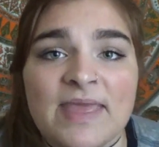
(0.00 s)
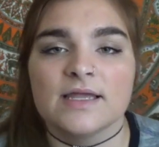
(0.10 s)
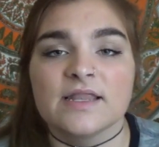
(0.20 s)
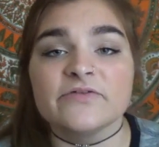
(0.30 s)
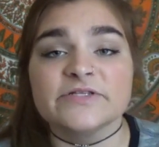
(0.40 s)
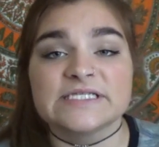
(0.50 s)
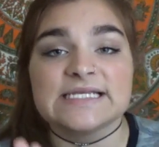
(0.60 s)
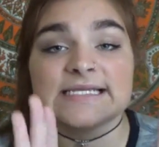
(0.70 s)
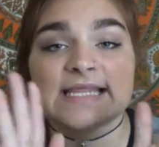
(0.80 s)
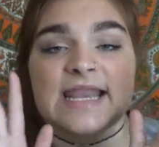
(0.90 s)
Another
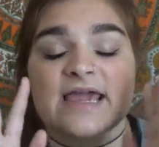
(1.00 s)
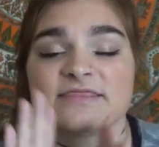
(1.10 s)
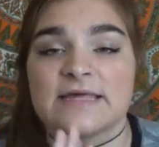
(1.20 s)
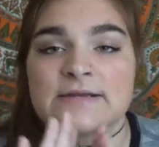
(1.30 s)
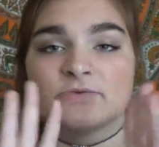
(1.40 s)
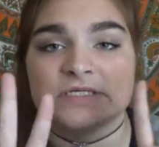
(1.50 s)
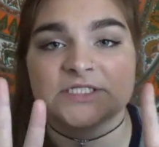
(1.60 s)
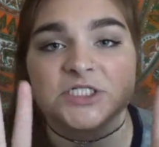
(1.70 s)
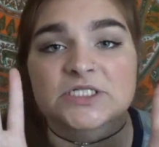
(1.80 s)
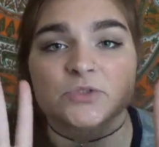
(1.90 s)
scene that I thought was
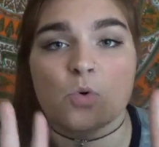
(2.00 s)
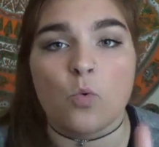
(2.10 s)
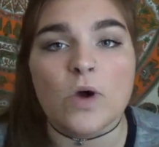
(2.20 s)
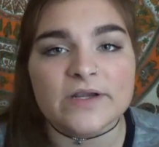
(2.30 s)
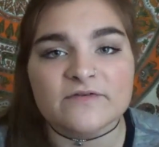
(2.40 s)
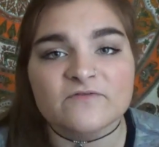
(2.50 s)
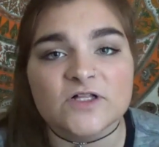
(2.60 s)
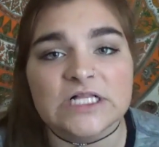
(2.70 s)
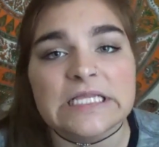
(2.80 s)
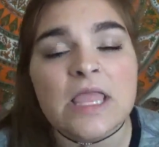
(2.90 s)
just
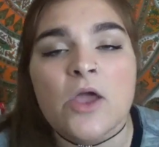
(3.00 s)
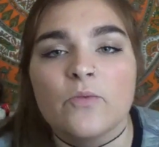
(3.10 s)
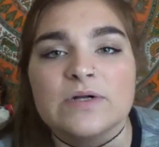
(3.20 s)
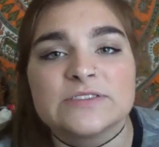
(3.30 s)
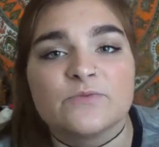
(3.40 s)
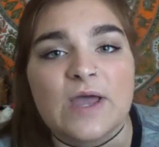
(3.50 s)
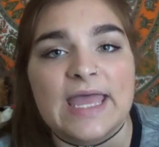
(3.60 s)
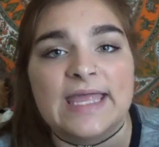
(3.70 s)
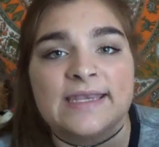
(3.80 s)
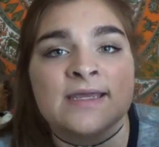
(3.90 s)
wonderful was
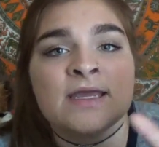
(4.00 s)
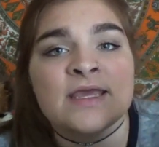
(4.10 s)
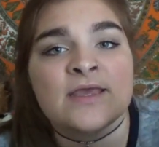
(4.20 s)
when,